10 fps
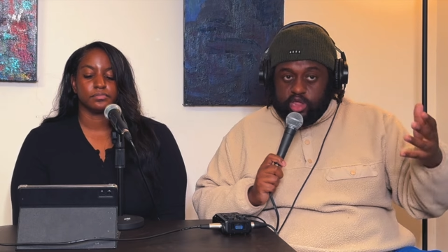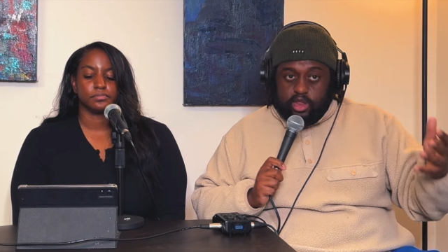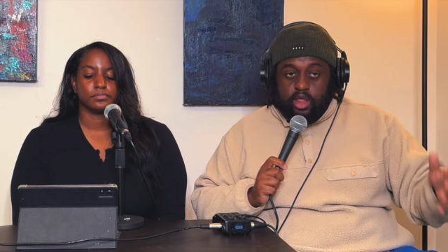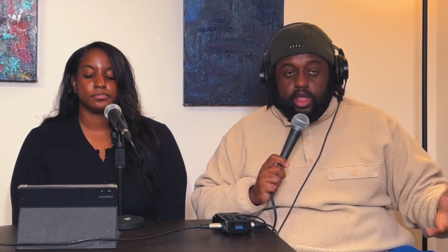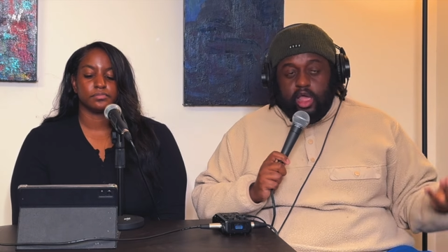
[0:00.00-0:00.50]

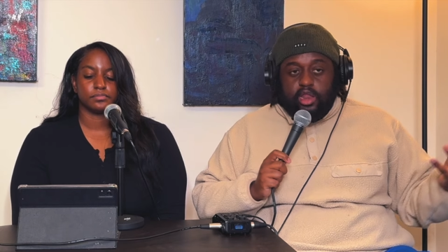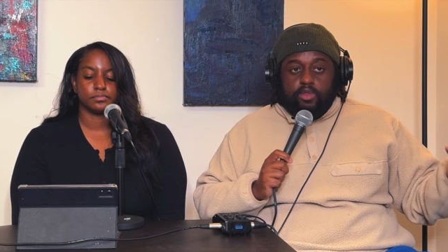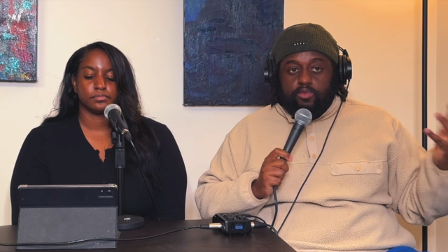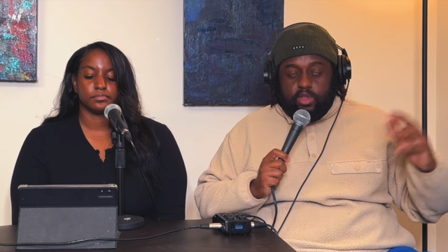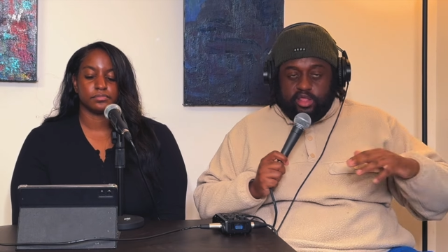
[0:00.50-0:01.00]
Speaker 1: in, and
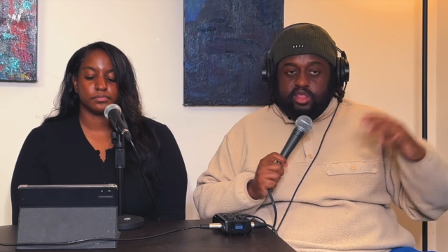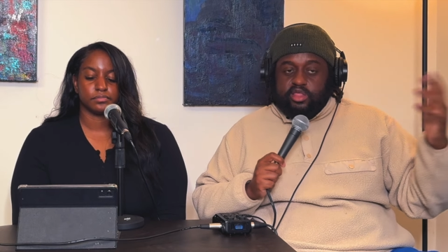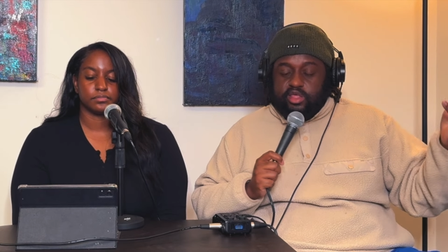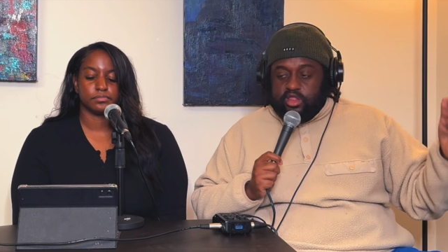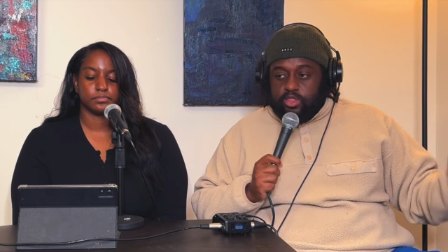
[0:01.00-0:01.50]
then let's see
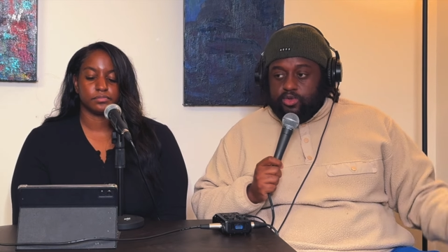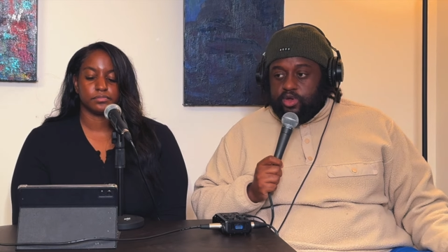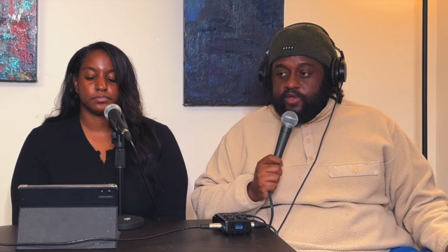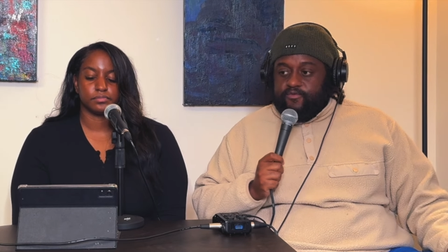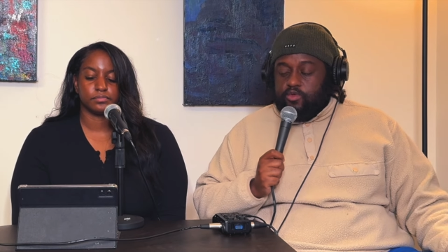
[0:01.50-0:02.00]
season
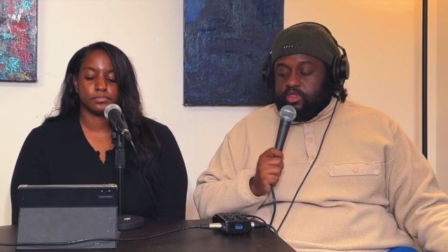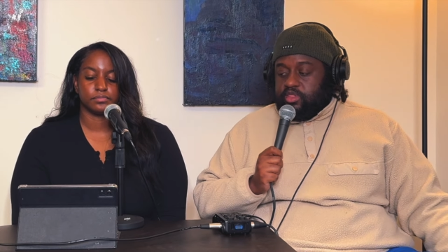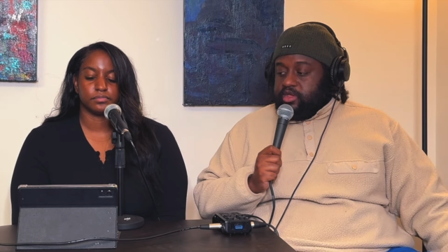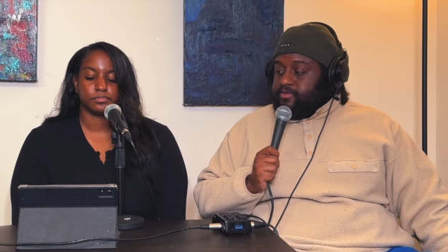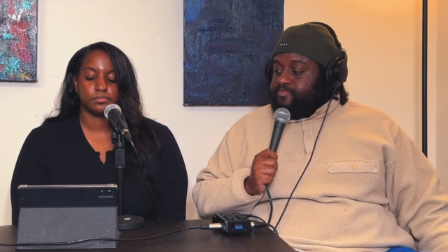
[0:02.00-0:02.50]
three if you can
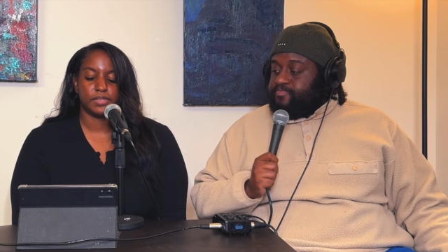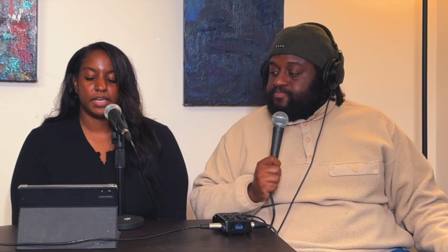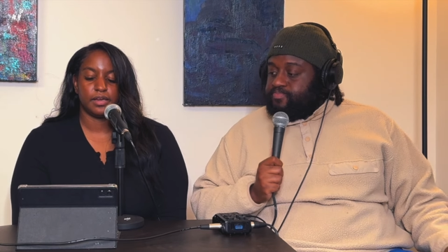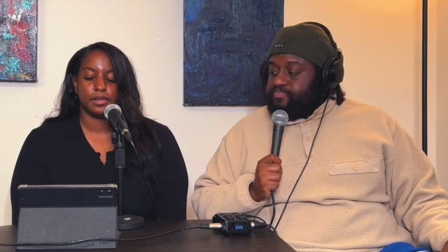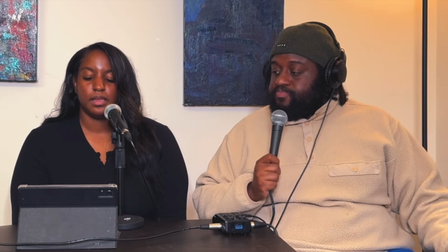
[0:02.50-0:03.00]
sing.
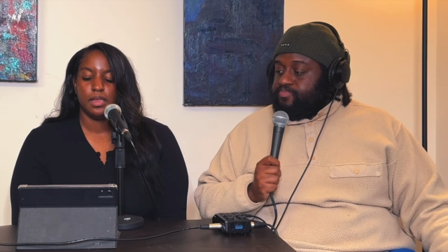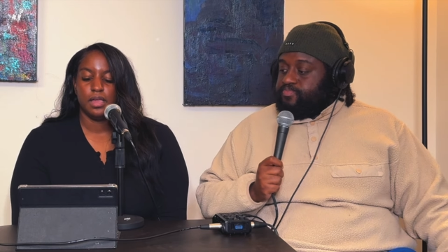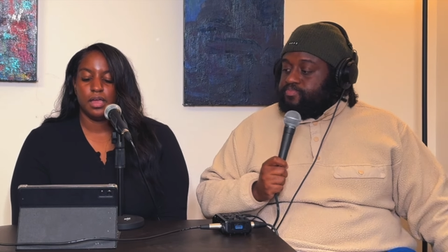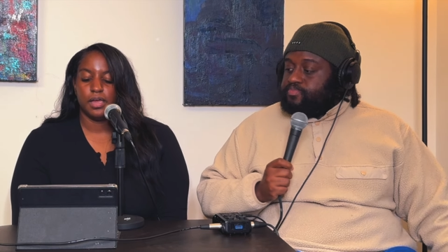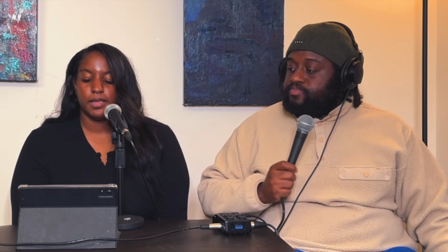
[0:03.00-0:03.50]
Speaker 2: Yeah.
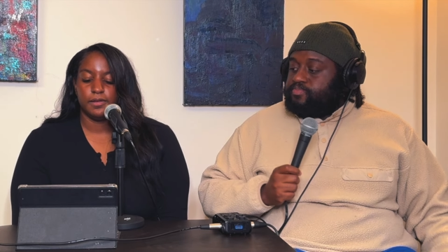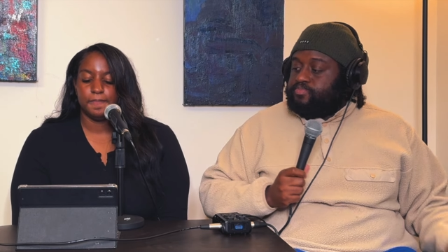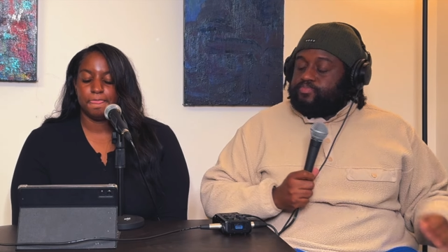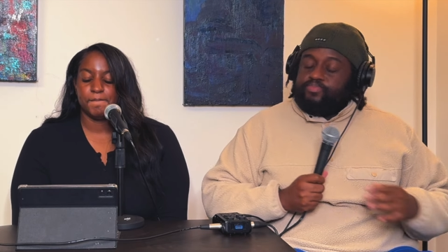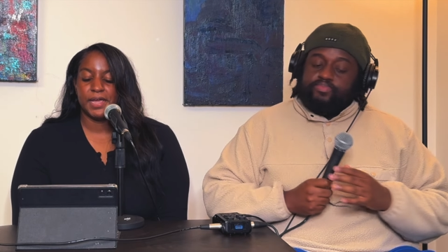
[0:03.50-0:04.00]

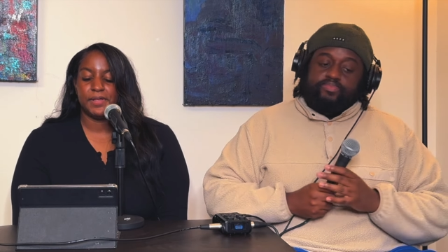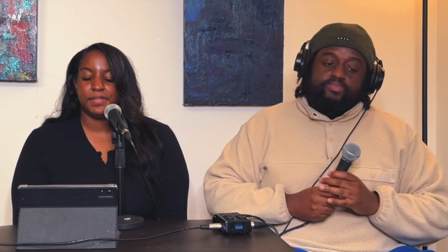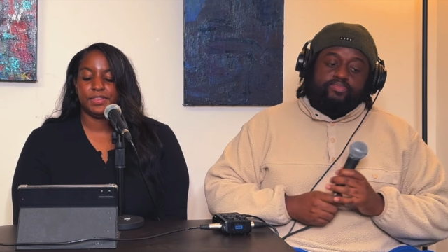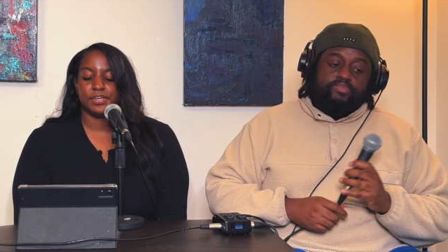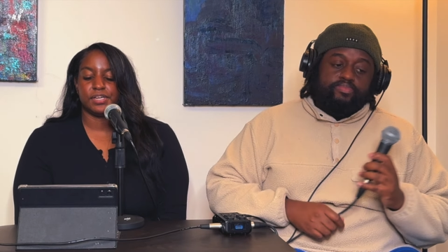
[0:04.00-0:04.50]
Um, my only
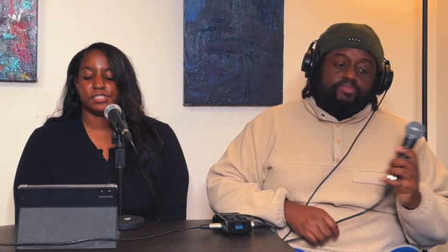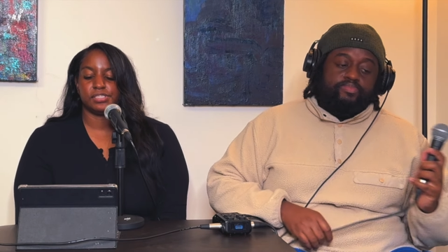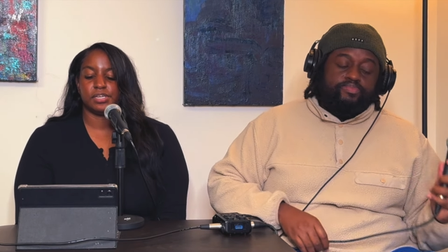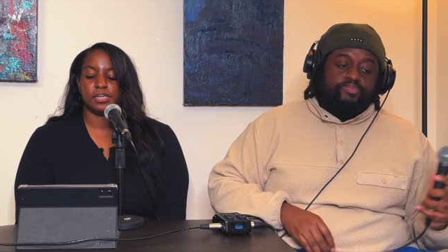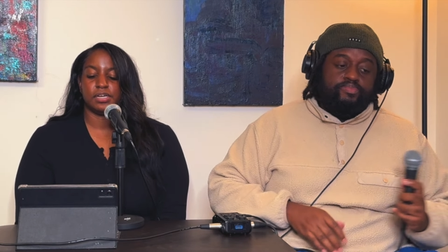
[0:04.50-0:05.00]
thoughts
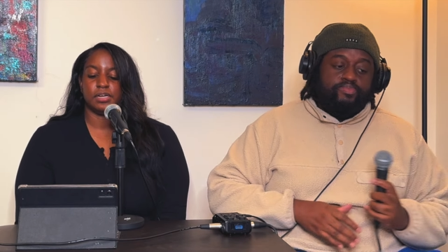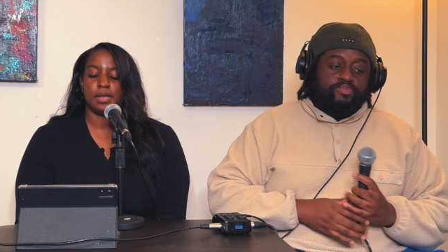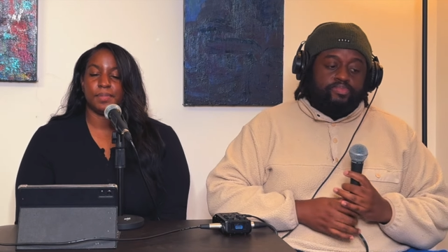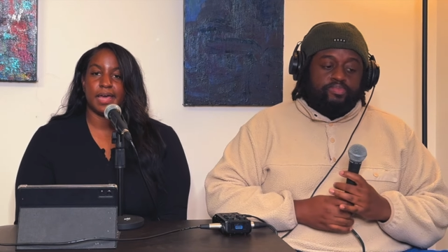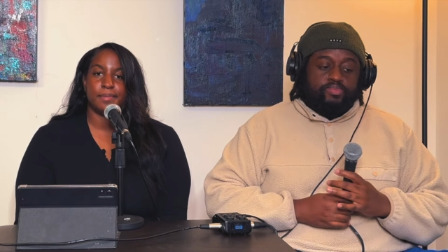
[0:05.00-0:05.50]
are
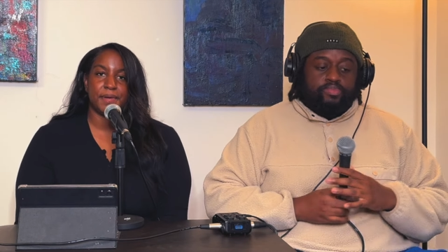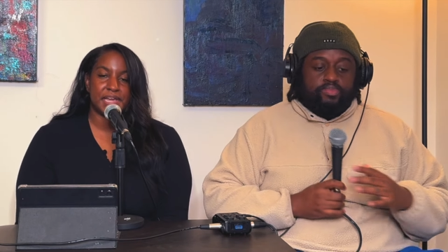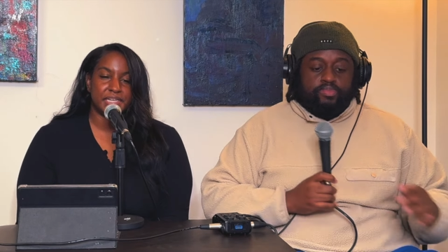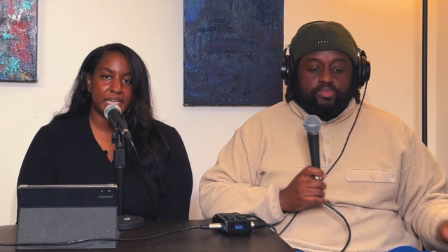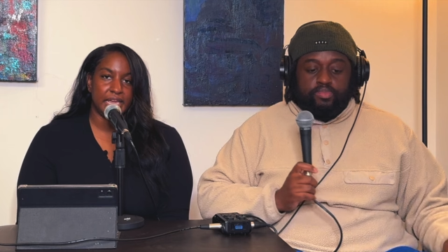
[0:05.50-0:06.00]
I'm glad
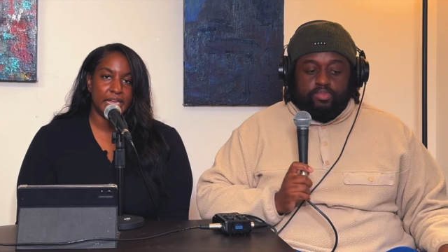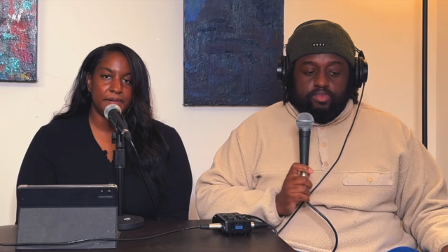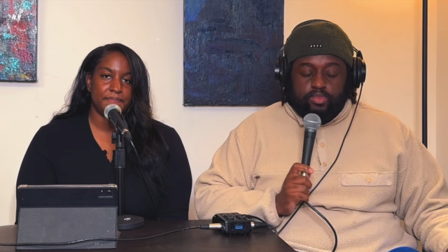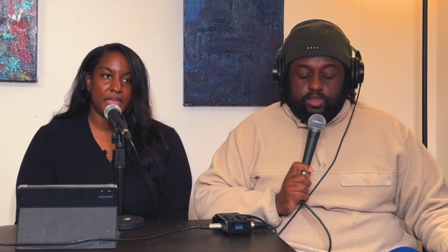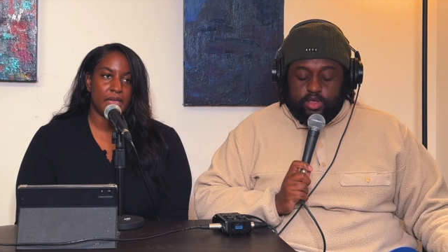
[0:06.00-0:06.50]
Brandon
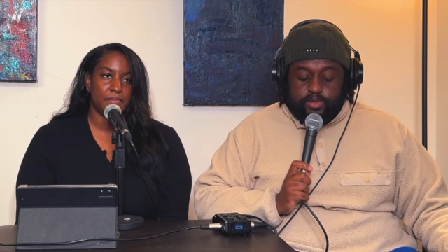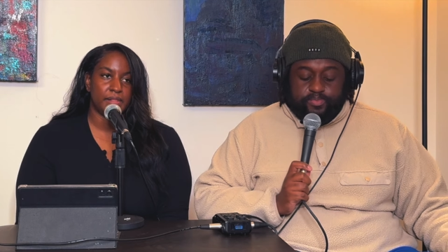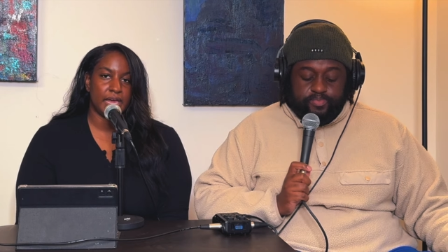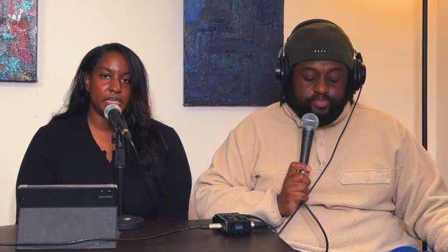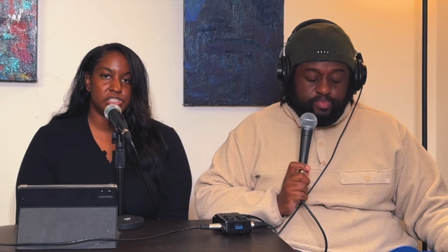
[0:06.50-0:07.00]
came. Yeah. I'm
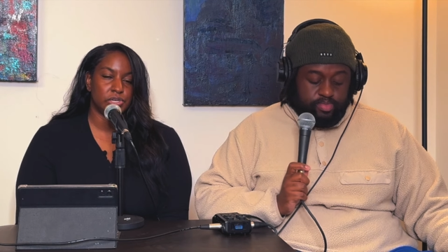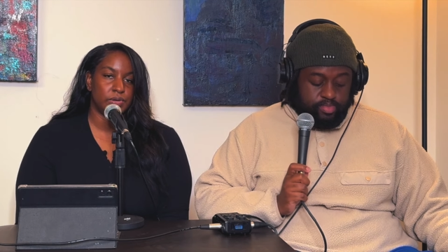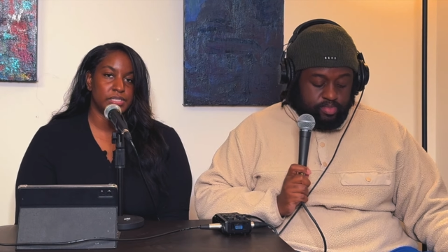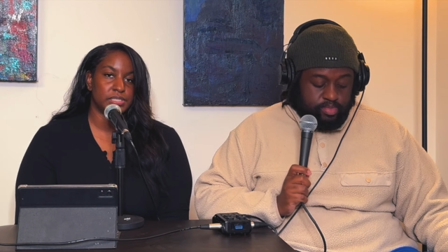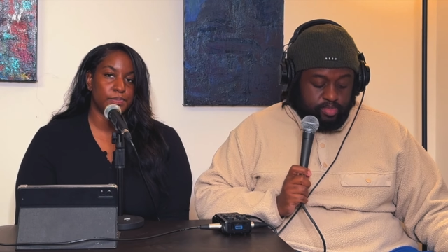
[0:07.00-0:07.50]
glad he showed
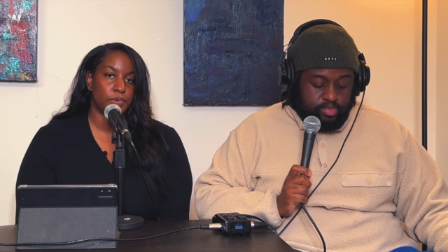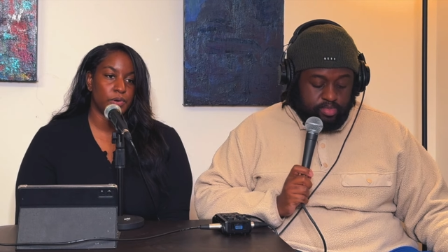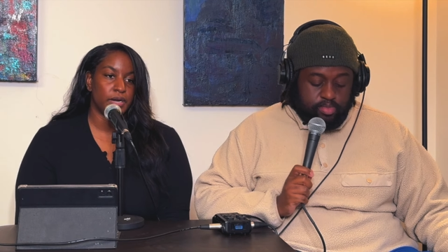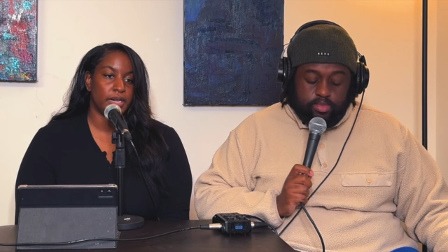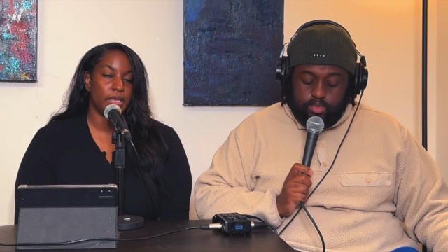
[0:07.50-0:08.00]
his
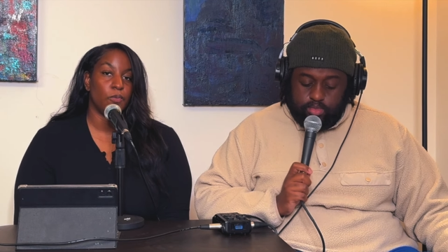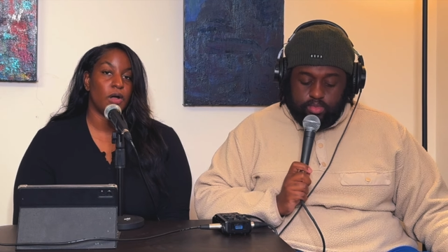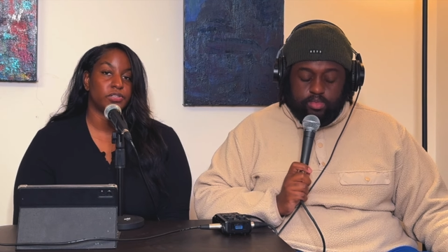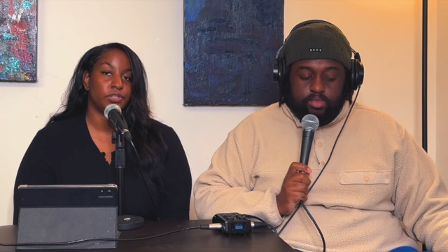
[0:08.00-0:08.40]
support and mm-hmm. he walked her